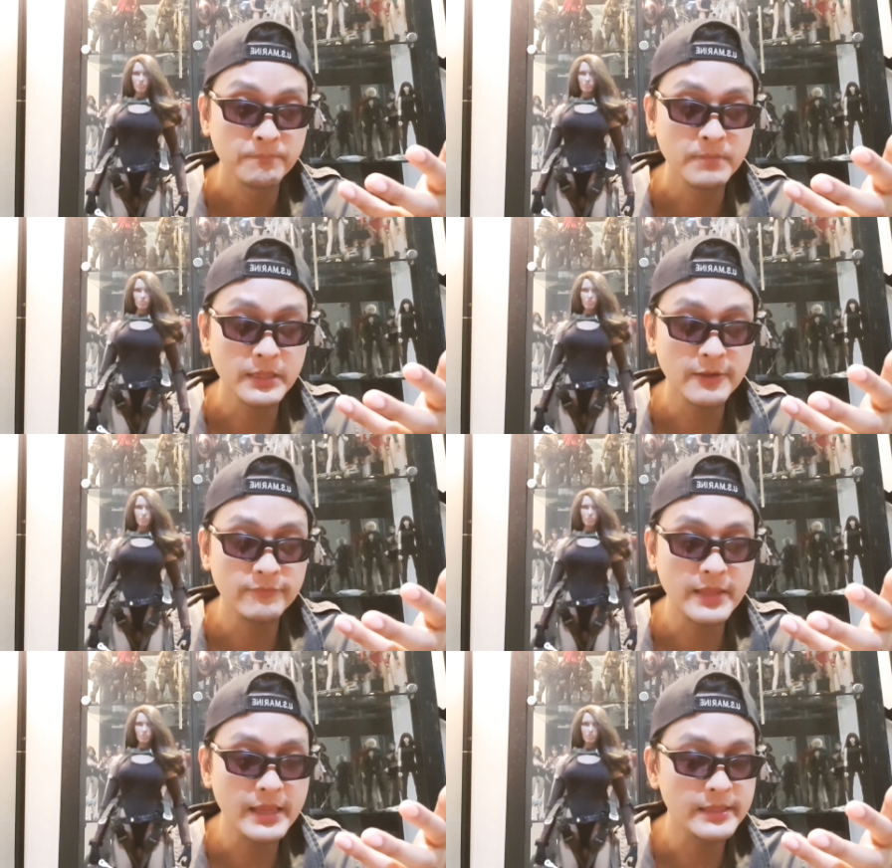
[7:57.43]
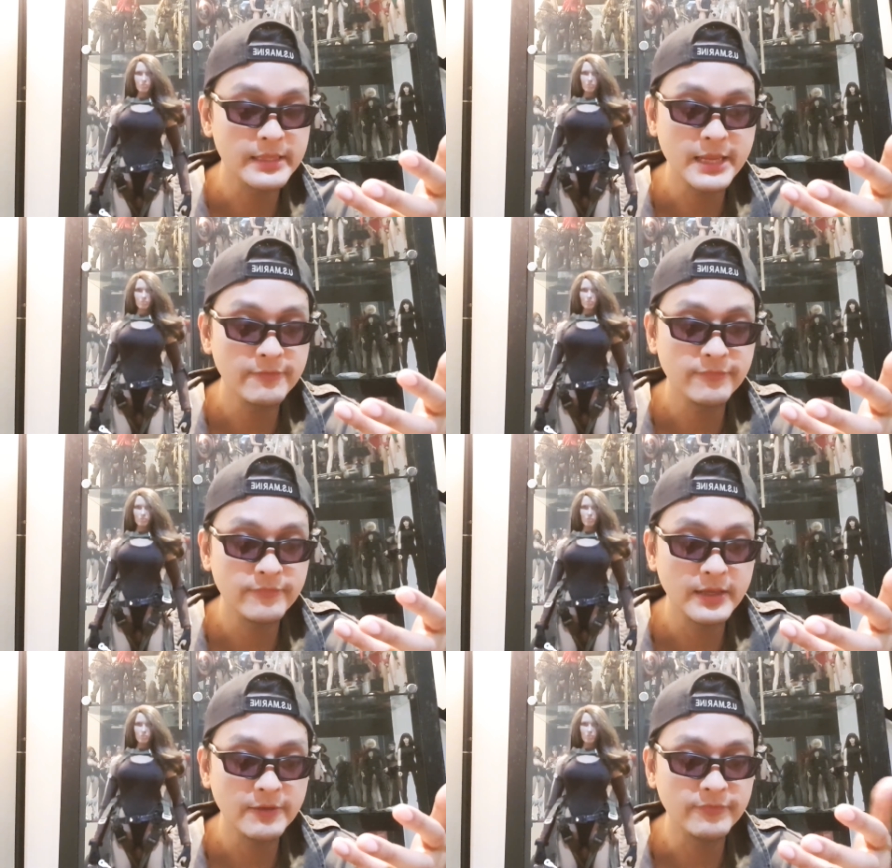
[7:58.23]
But
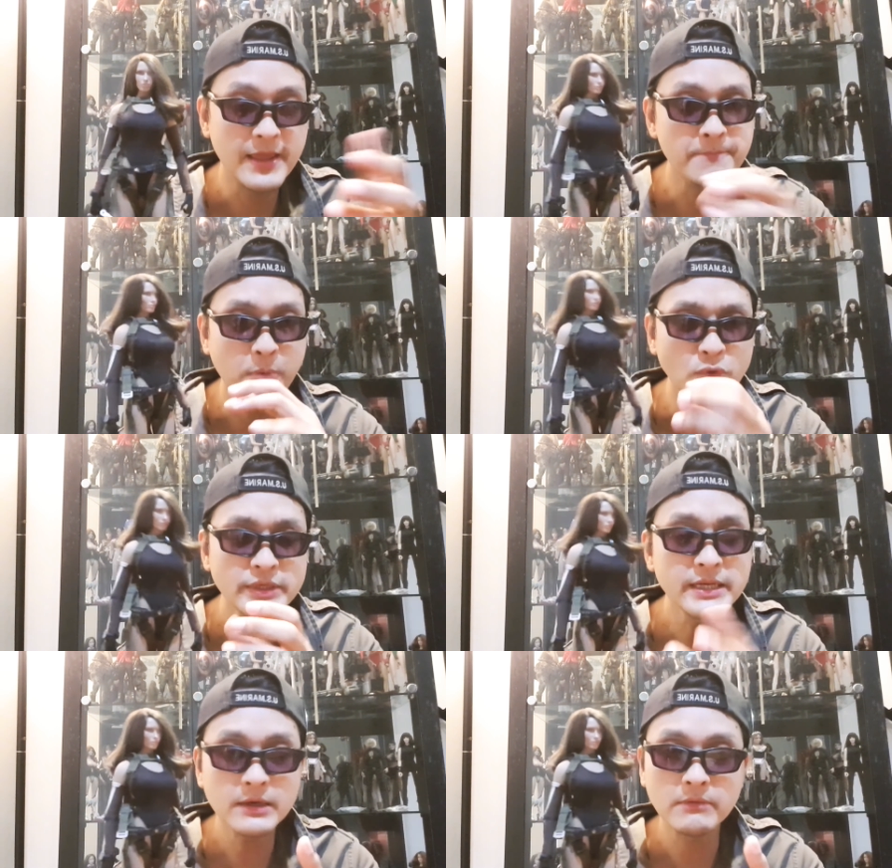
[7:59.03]
if they posing